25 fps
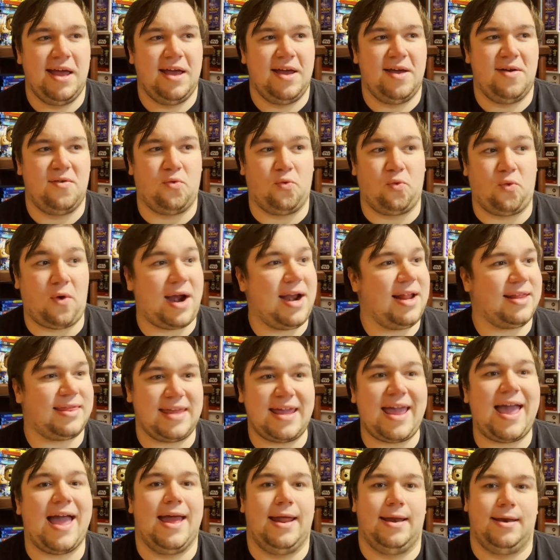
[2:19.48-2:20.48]
right at
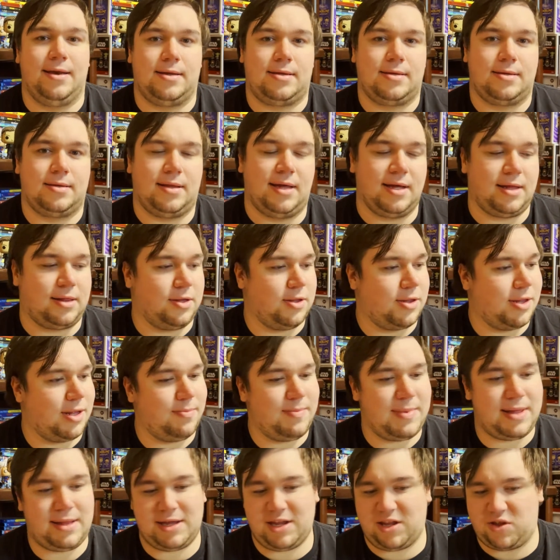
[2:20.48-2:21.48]
the end. Like,
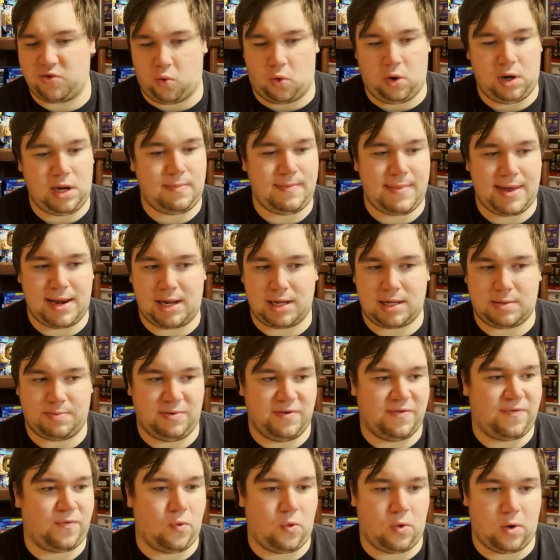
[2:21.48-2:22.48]
legitimately 20 minutes
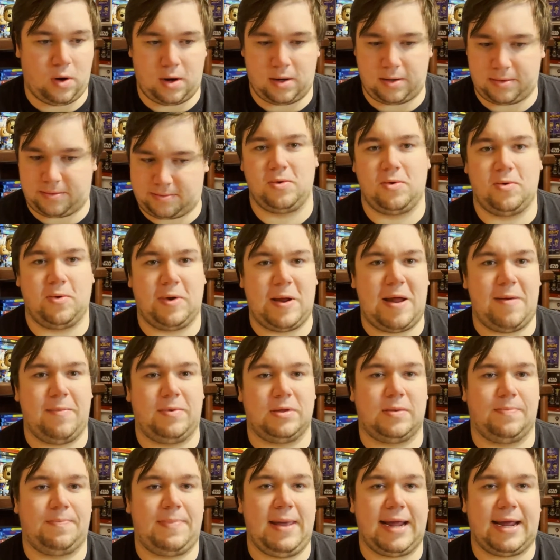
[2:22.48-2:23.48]
before we were able
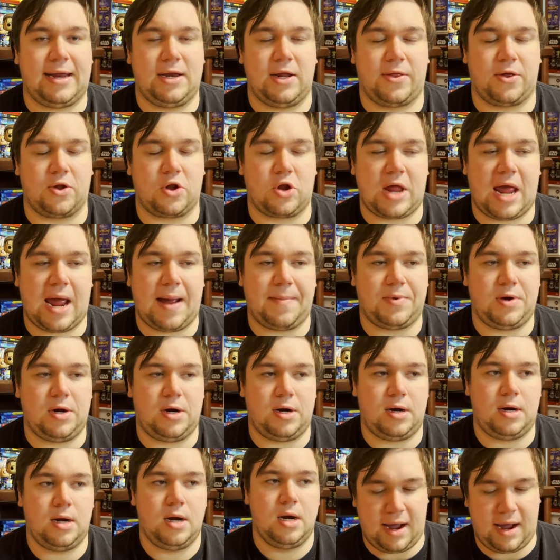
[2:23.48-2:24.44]
to pick another chapter,